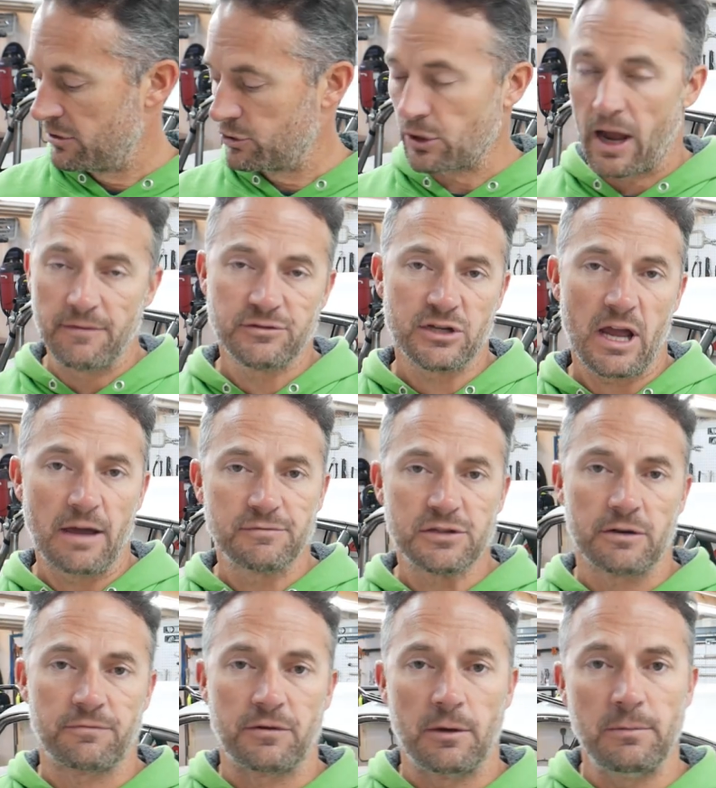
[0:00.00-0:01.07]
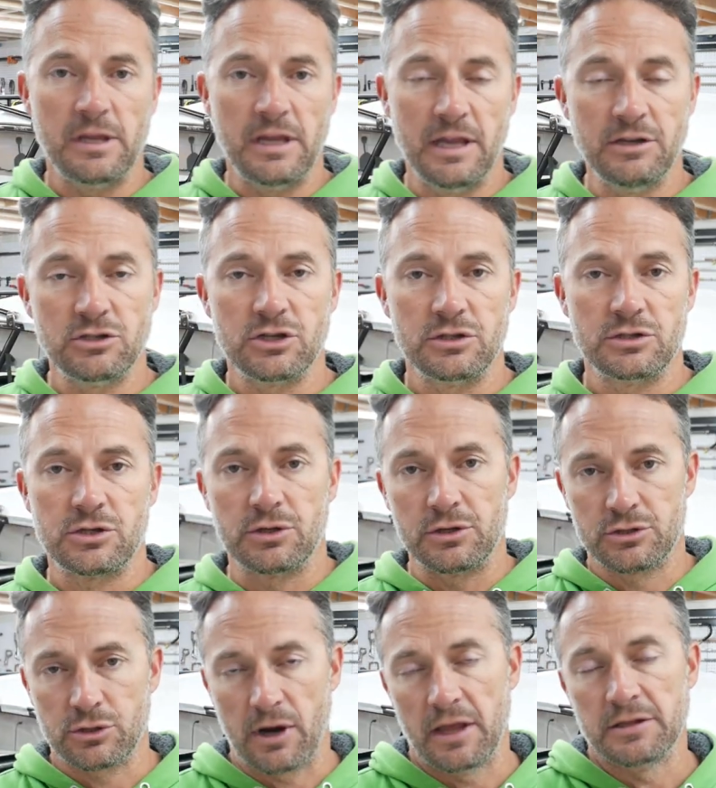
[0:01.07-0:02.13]
Drive shafts are from the engine to the
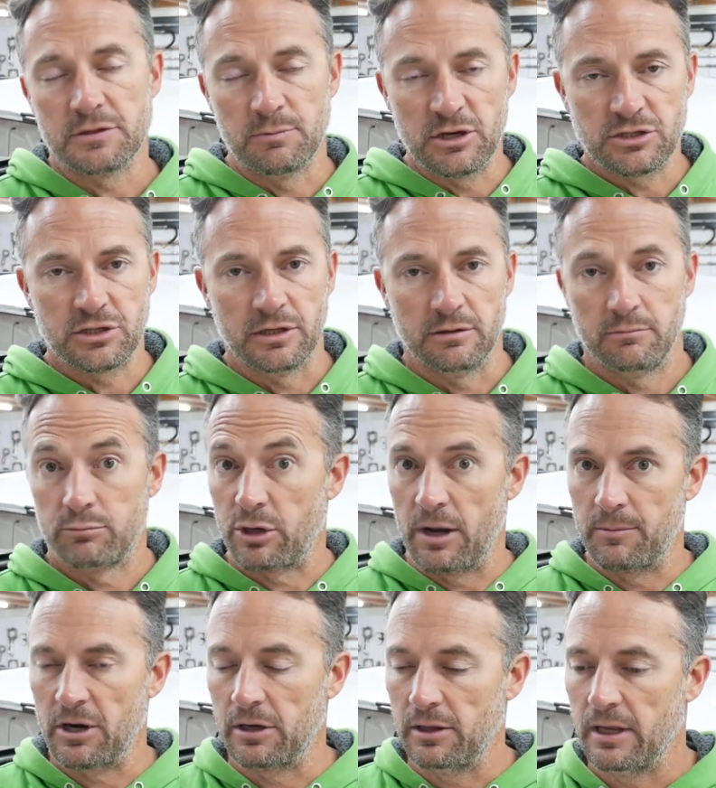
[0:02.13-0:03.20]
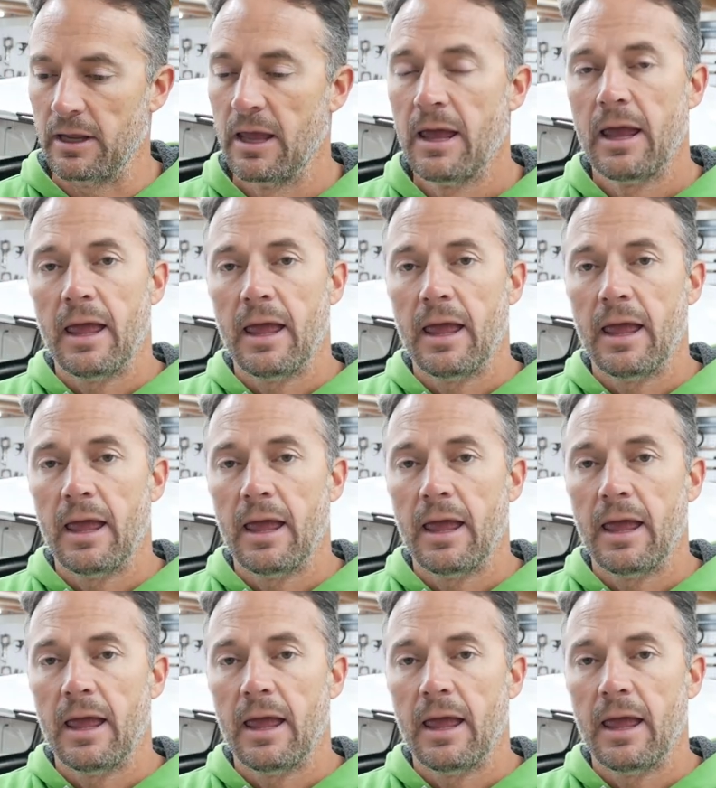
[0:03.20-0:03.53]
transmission primarily,